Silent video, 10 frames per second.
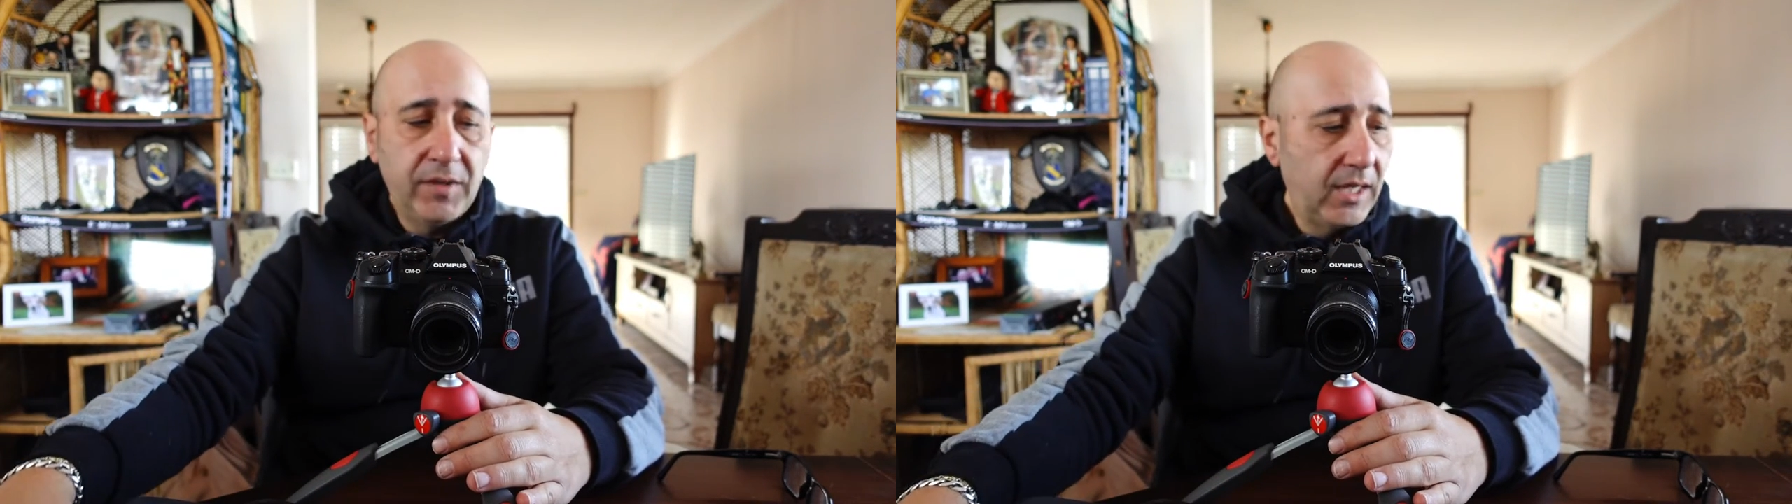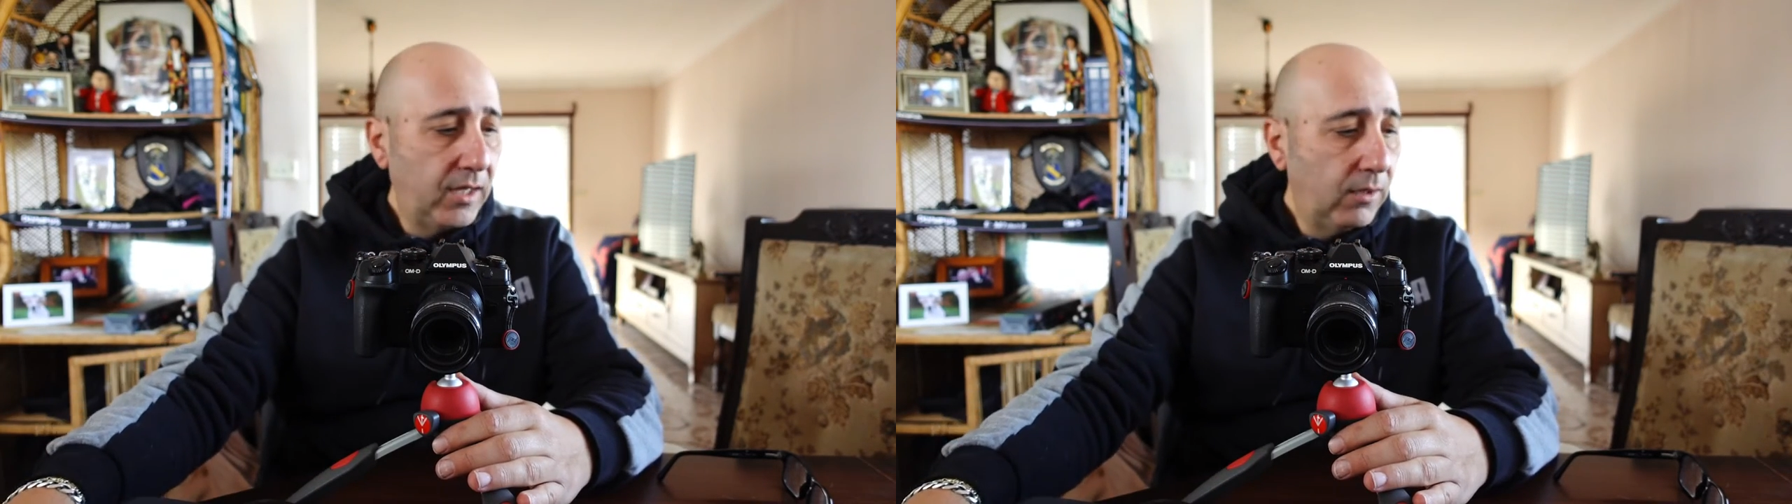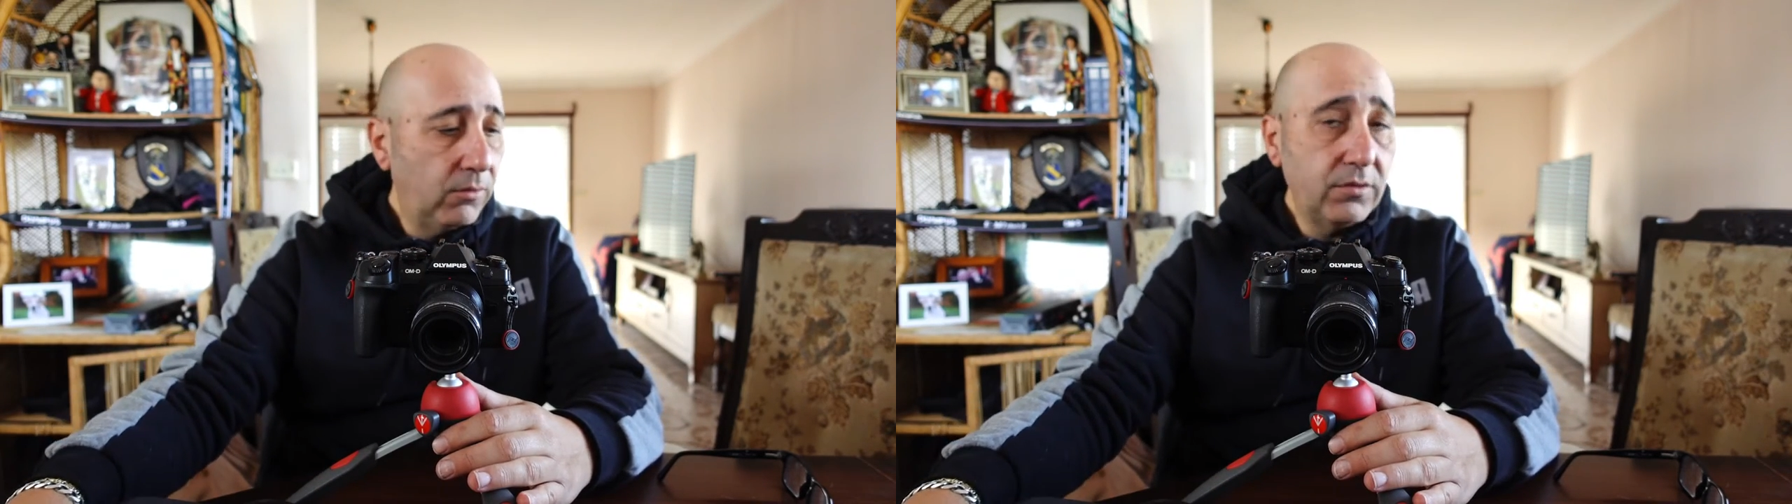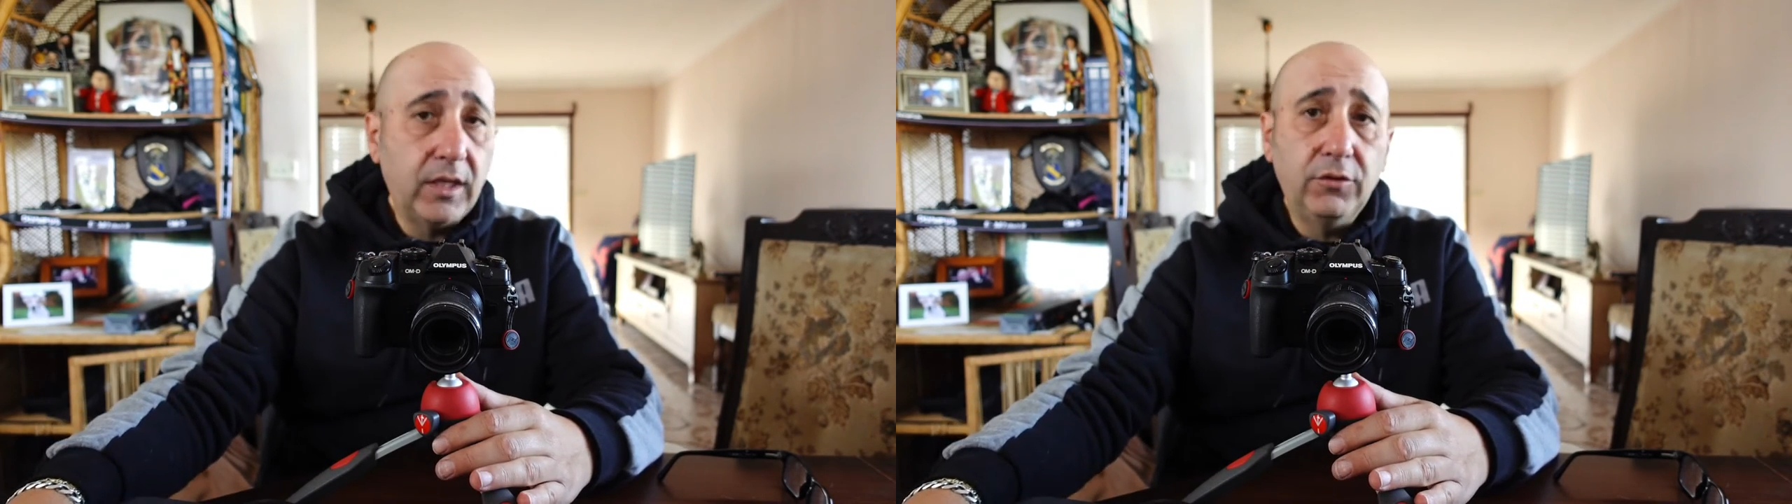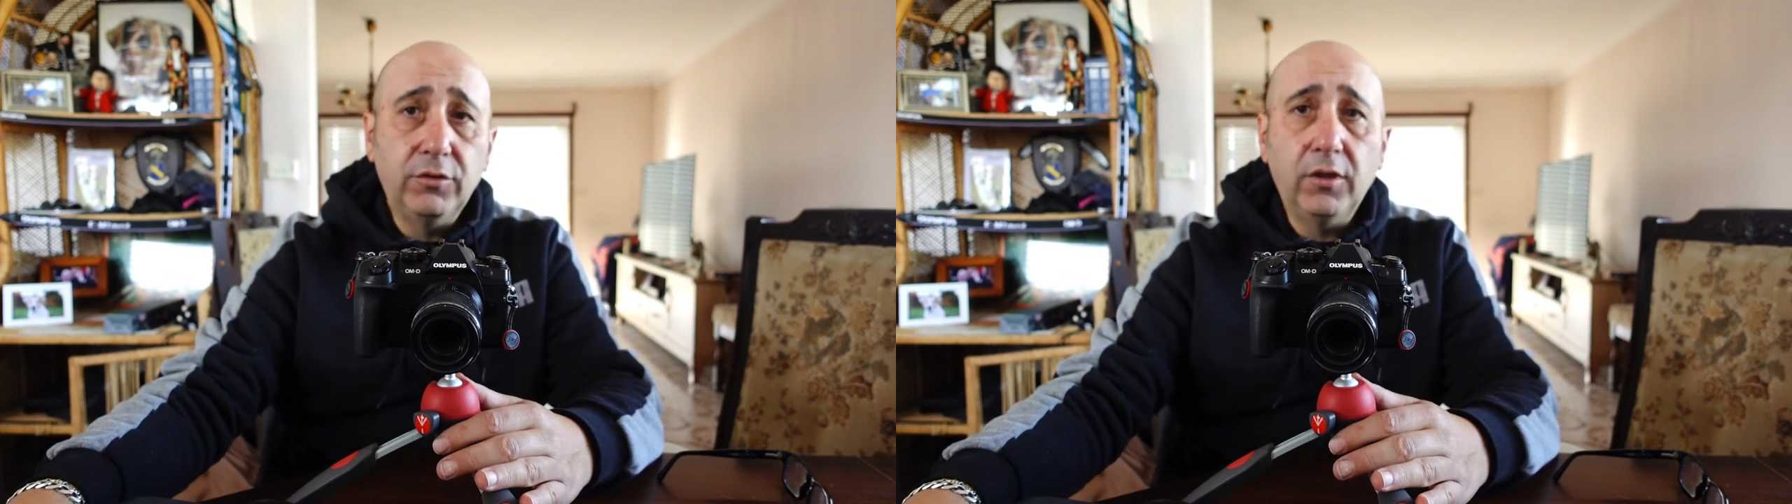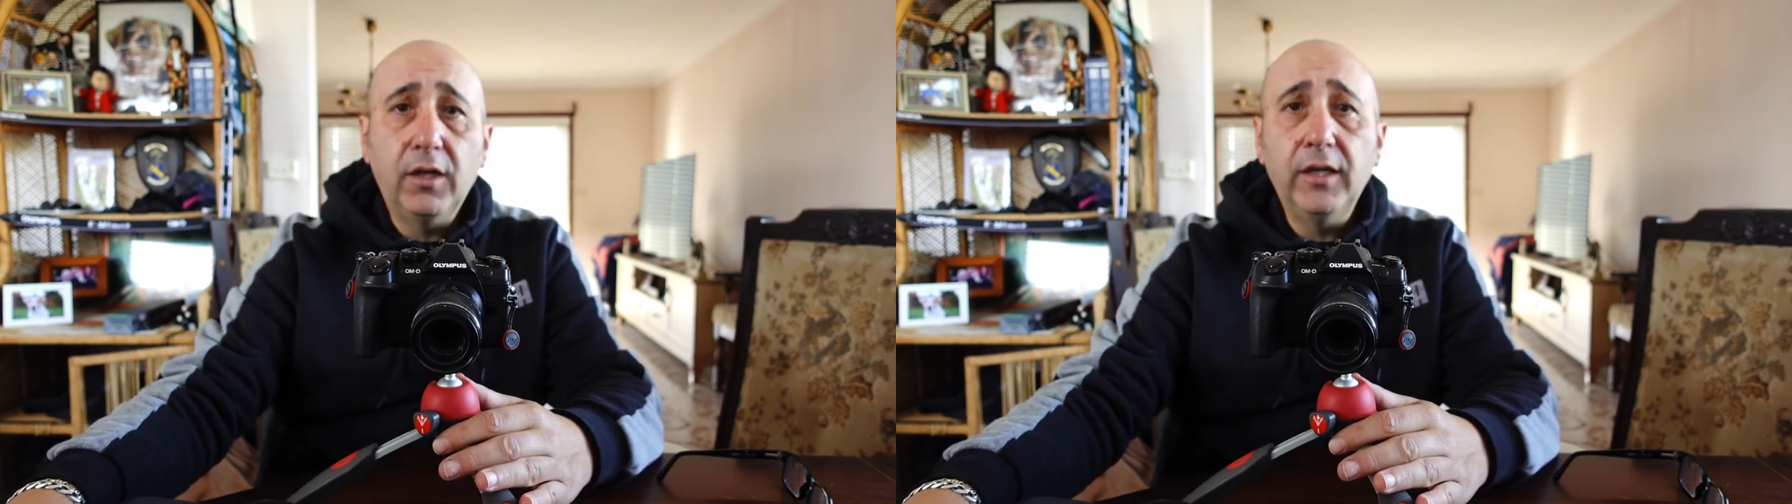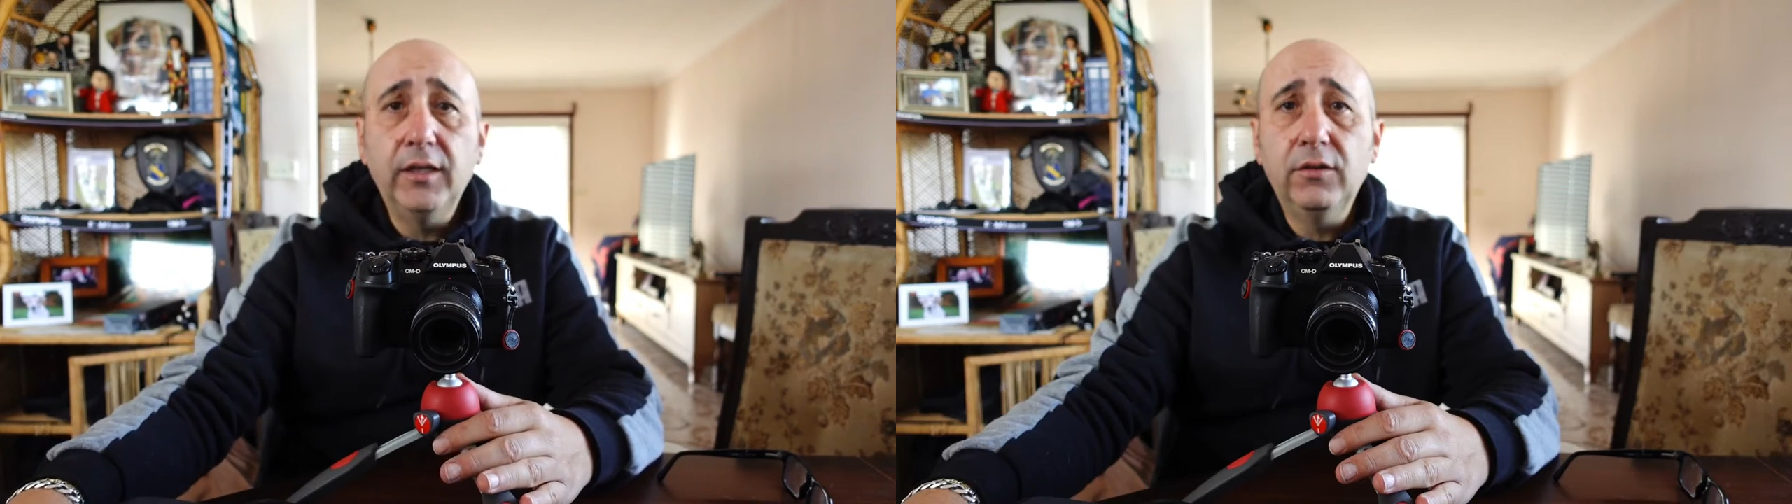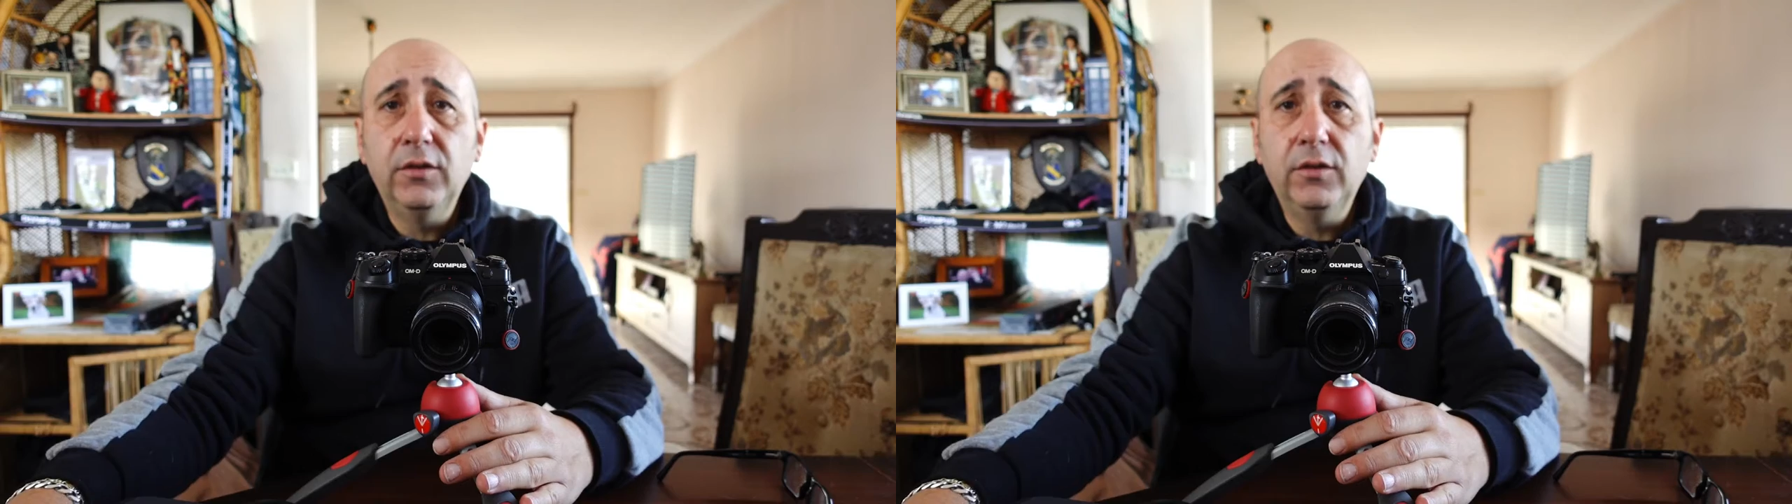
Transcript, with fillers: And I'll also try